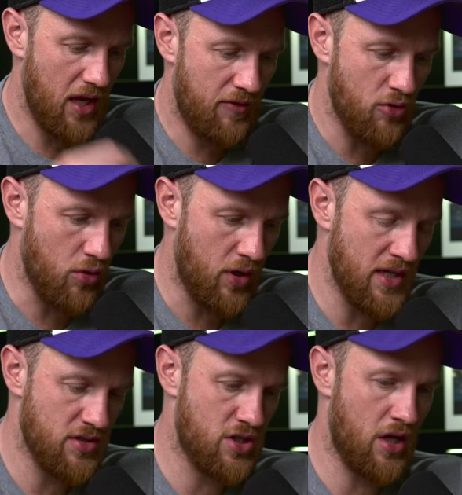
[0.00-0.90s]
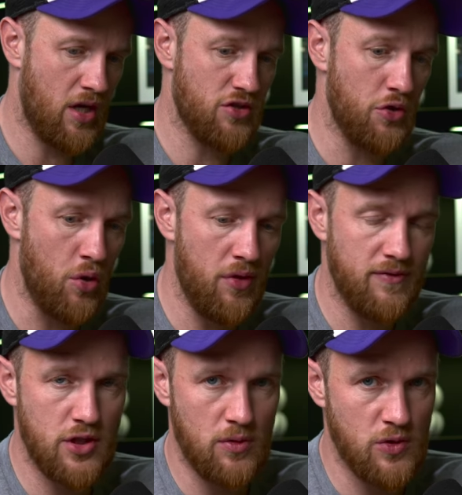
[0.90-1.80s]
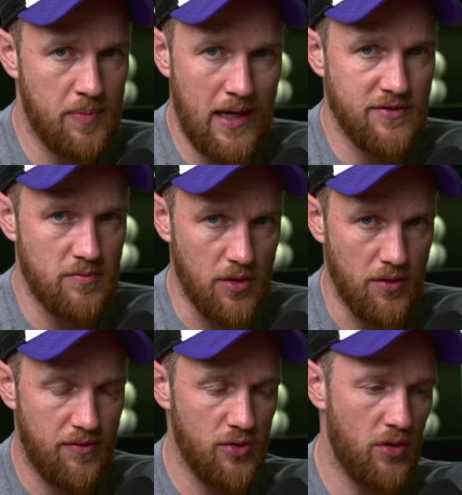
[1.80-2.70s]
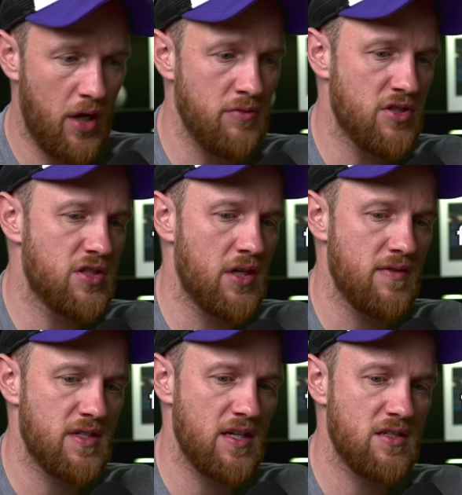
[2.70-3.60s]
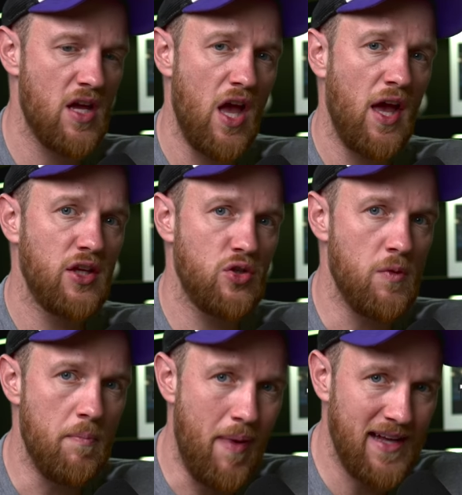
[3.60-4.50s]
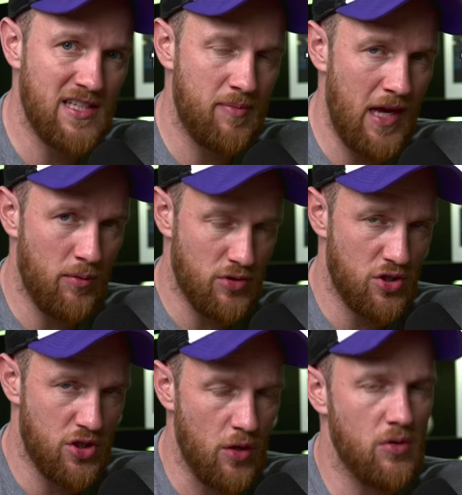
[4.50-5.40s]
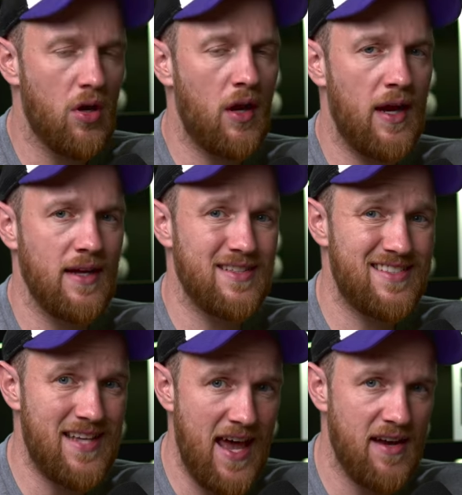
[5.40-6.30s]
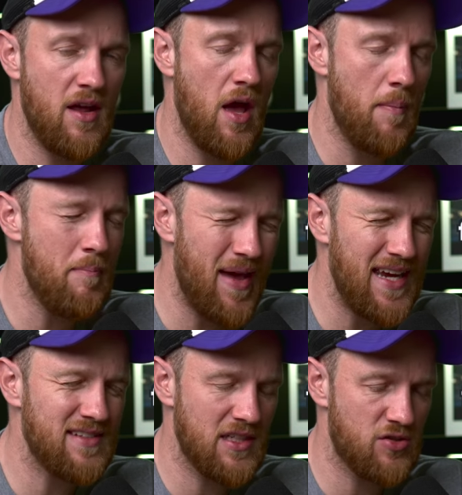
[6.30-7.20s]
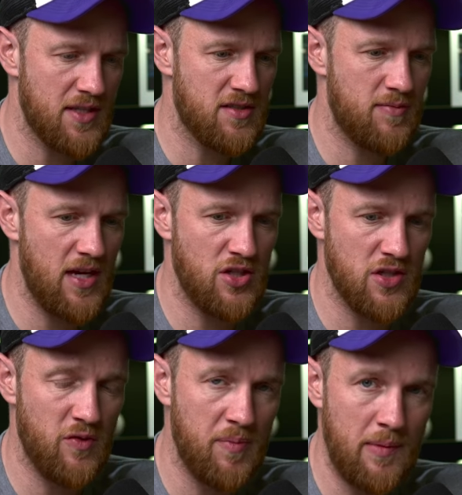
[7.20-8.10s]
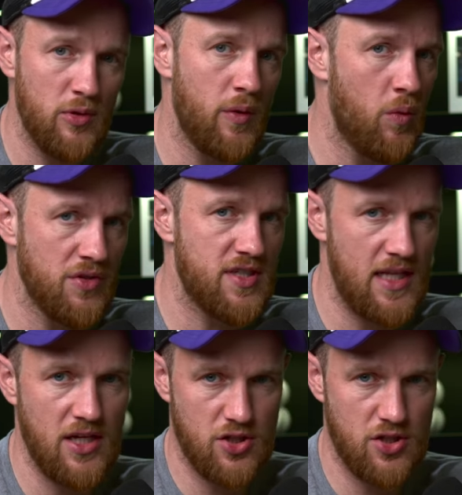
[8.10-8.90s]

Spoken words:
if you're looking to charge north of £200 a month for your coaching services, you better be able to show your clients 10 amazing transformations from people who are once in their